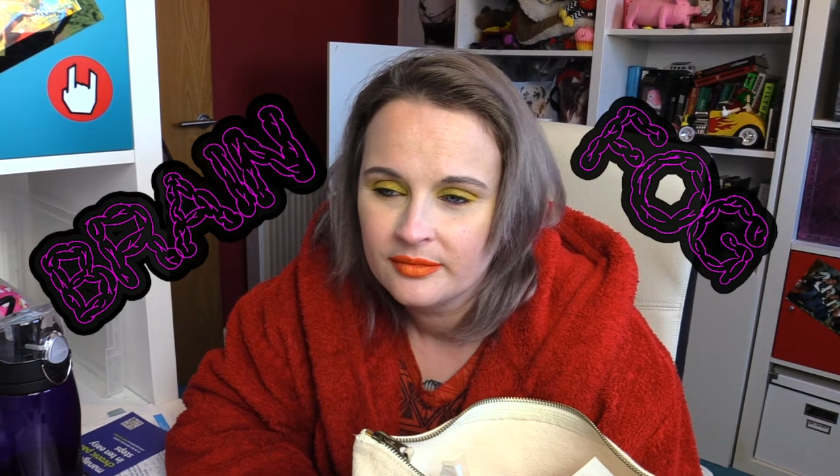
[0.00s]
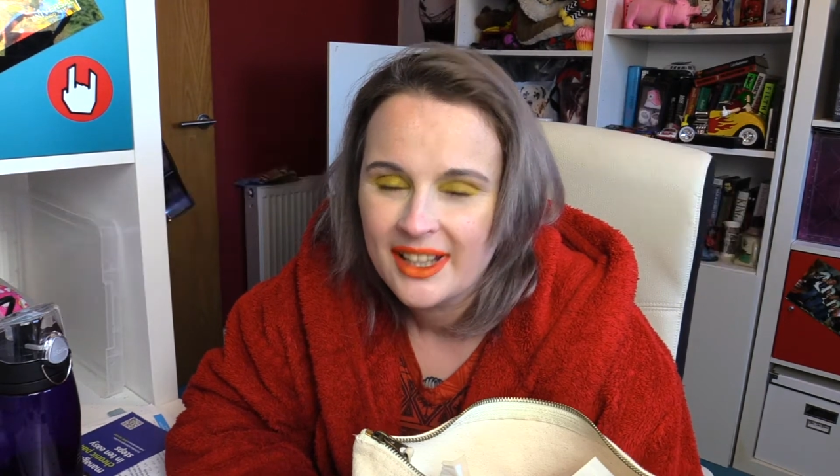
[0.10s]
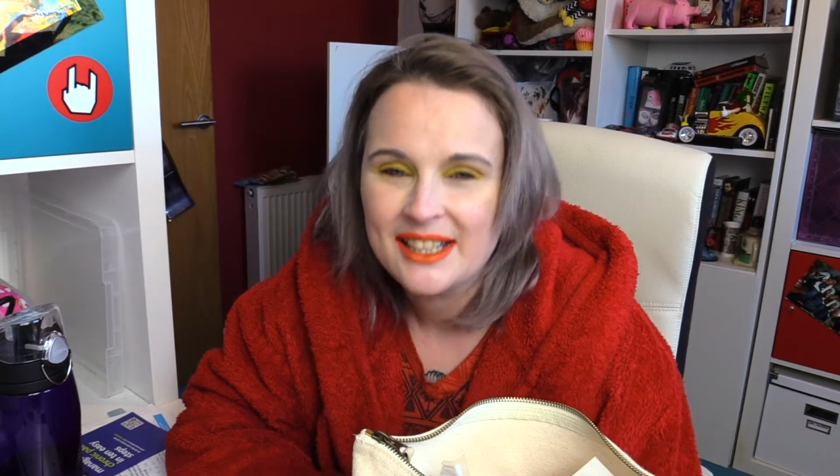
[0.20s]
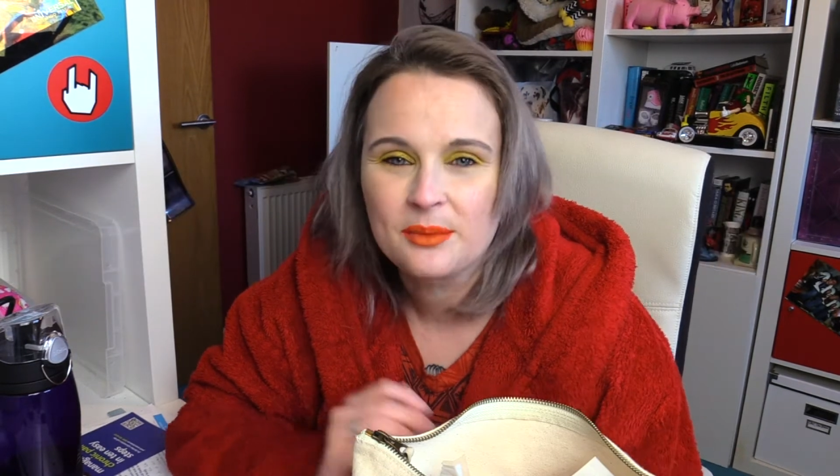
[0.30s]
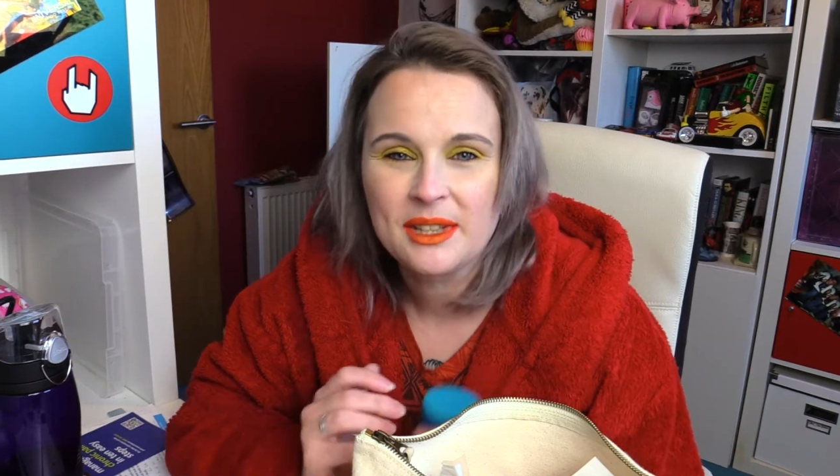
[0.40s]

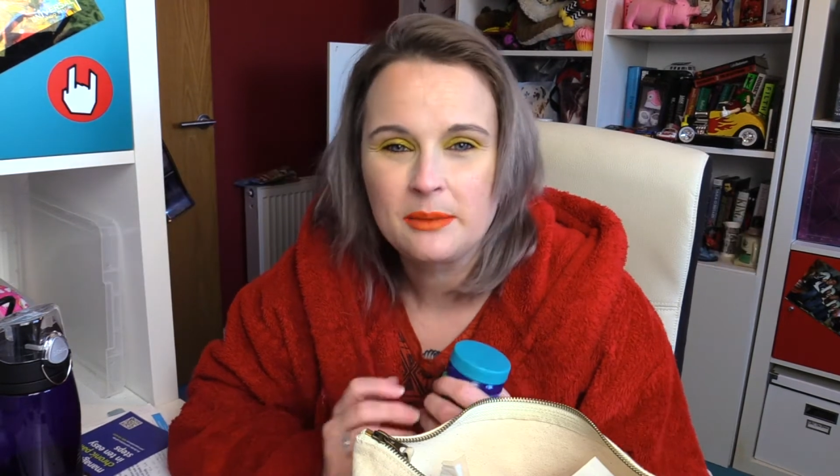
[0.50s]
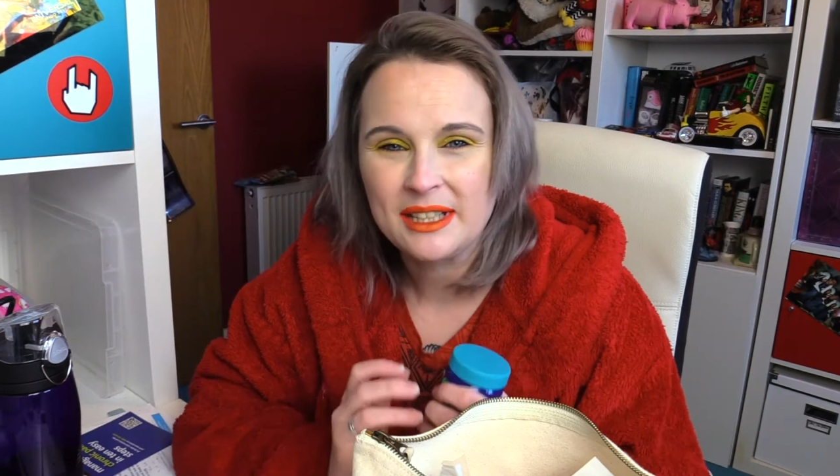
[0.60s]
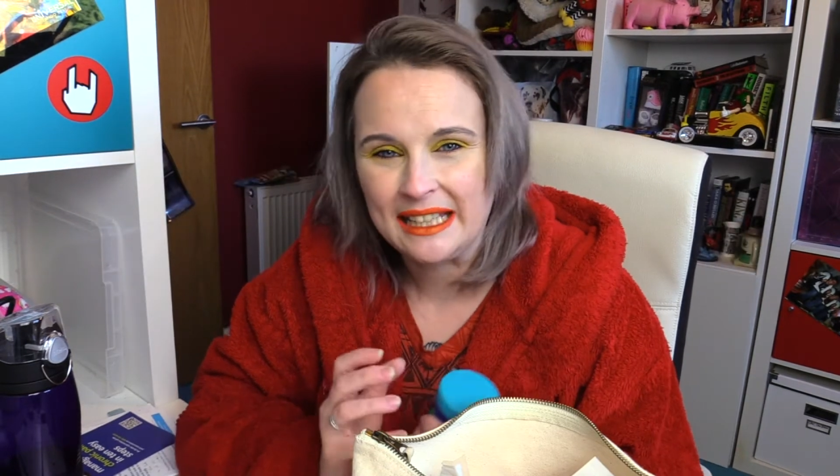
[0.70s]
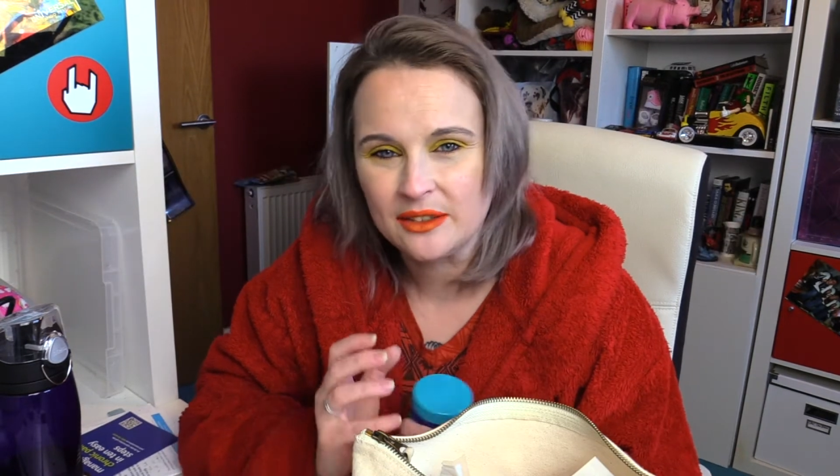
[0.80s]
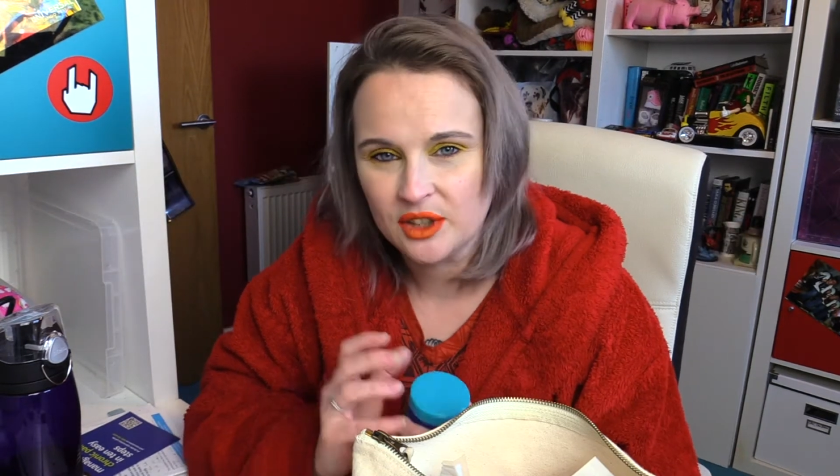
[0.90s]
it sometimes
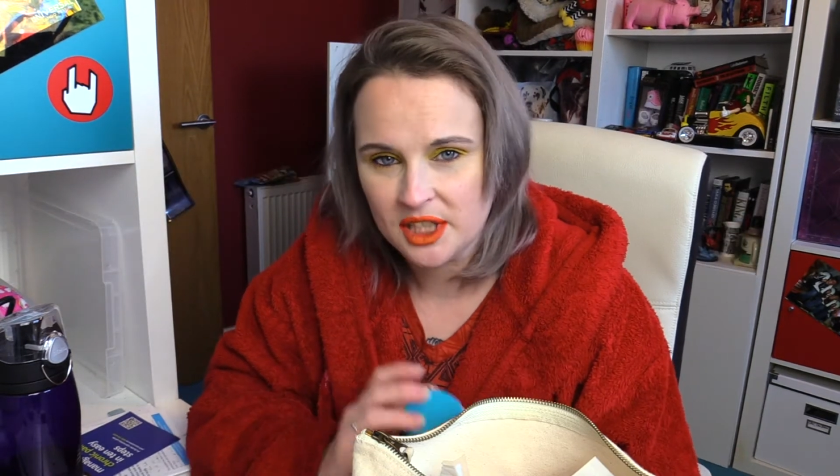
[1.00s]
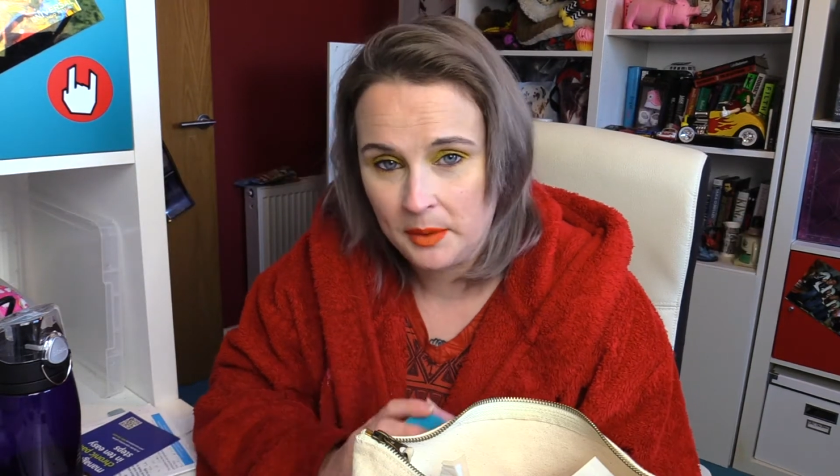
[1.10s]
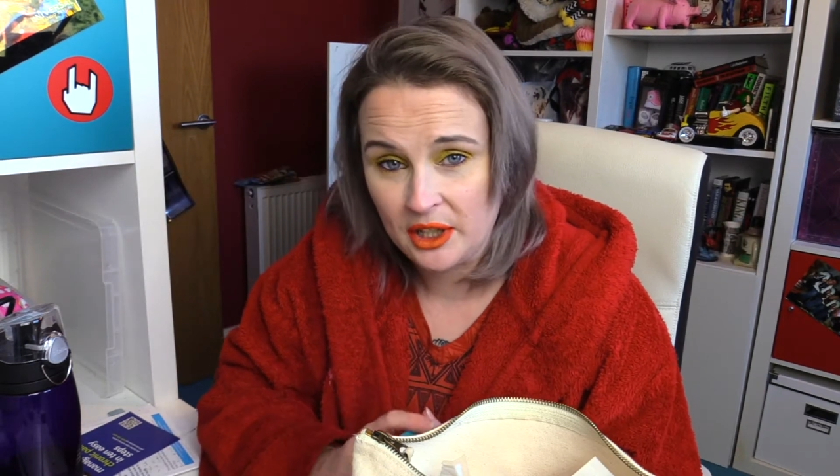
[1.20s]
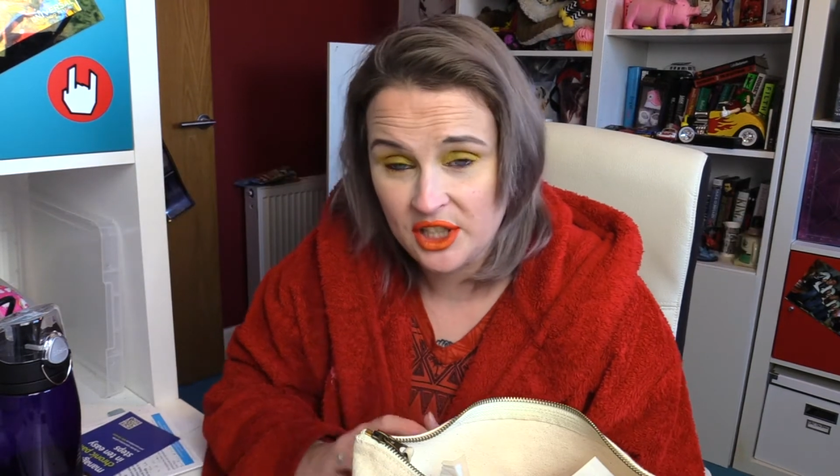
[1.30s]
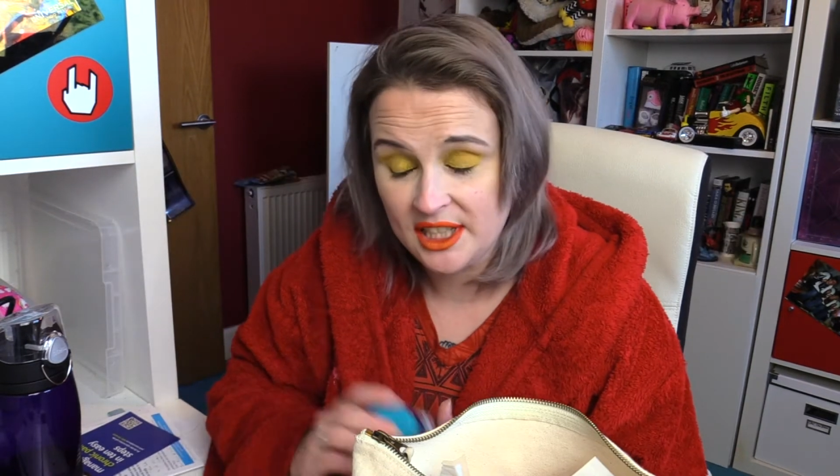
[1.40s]
kind of
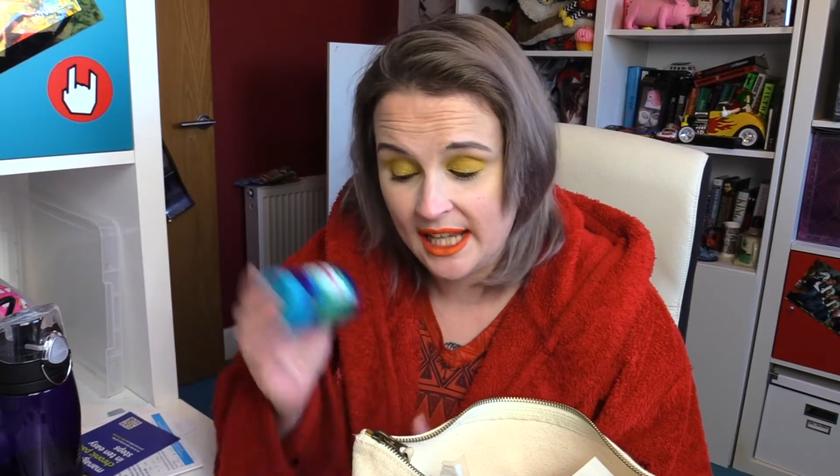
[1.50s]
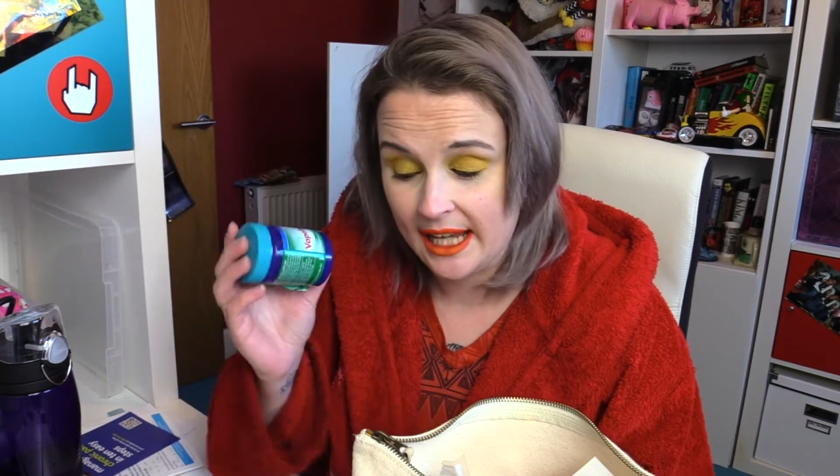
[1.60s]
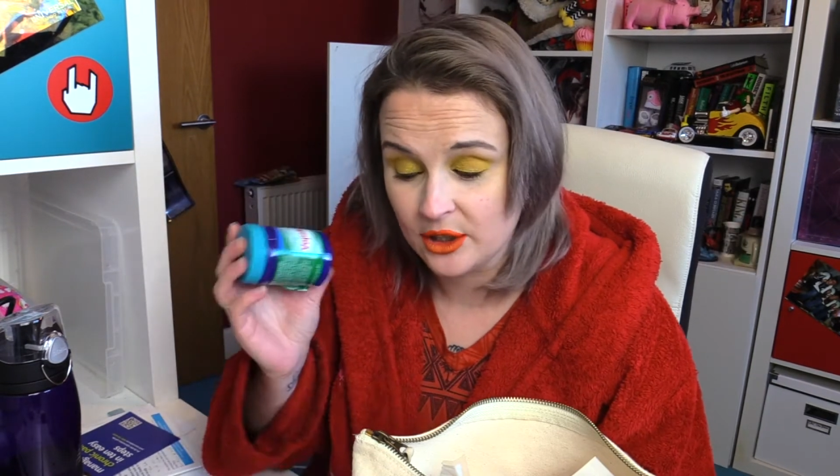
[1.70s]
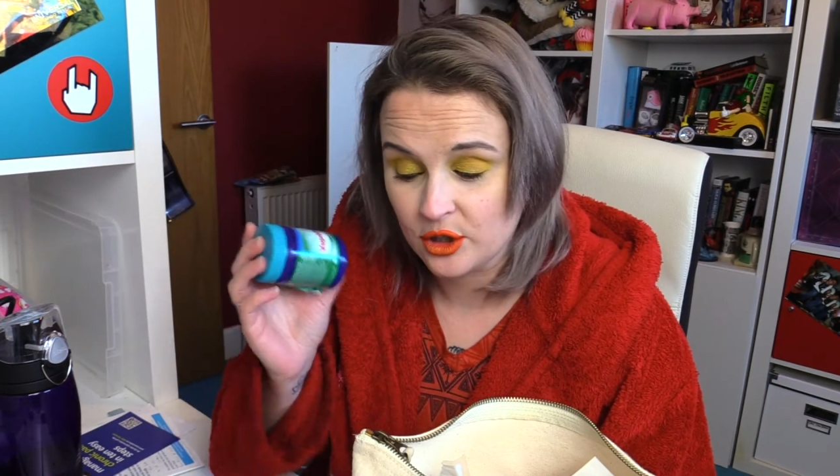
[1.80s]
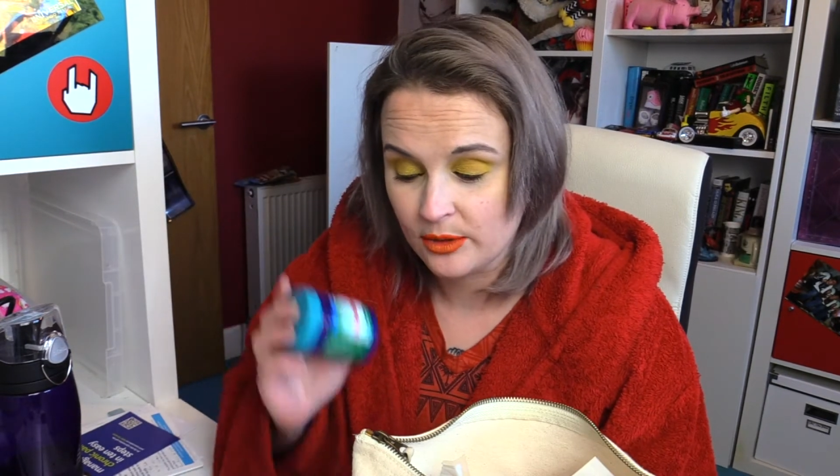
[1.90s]
disperses the itch,